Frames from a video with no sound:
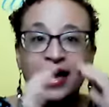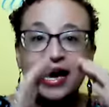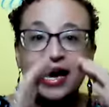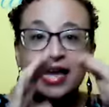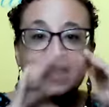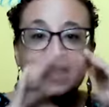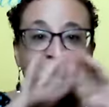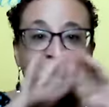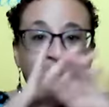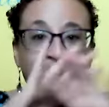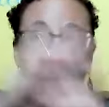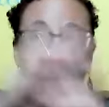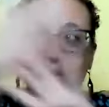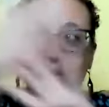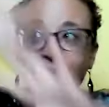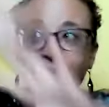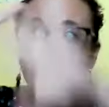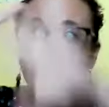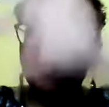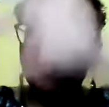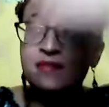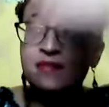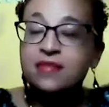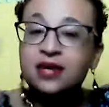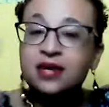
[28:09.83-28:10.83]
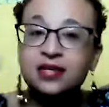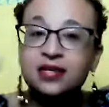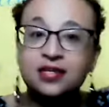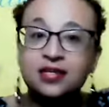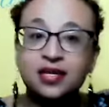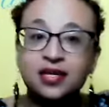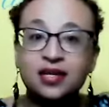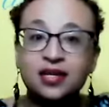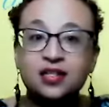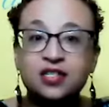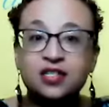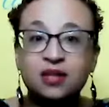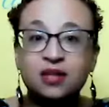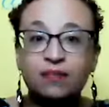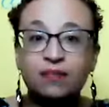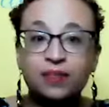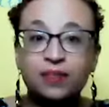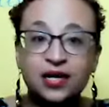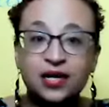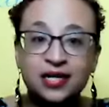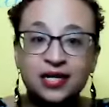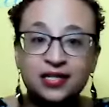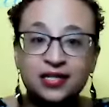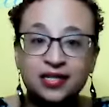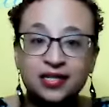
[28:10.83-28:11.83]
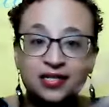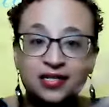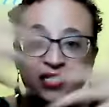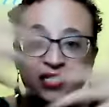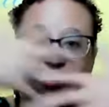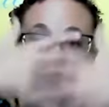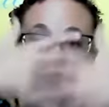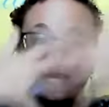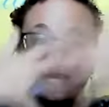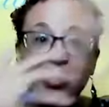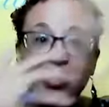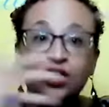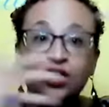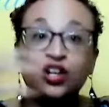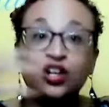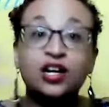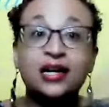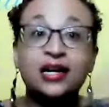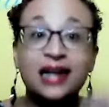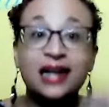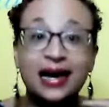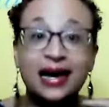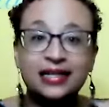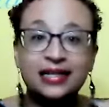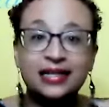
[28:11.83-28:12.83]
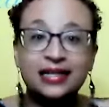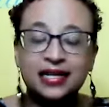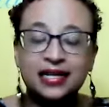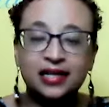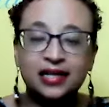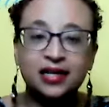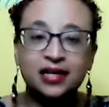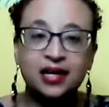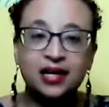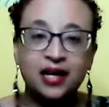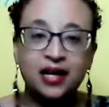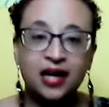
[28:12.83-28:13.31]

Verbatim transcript: And they might be missing some pieces that are interconnecting.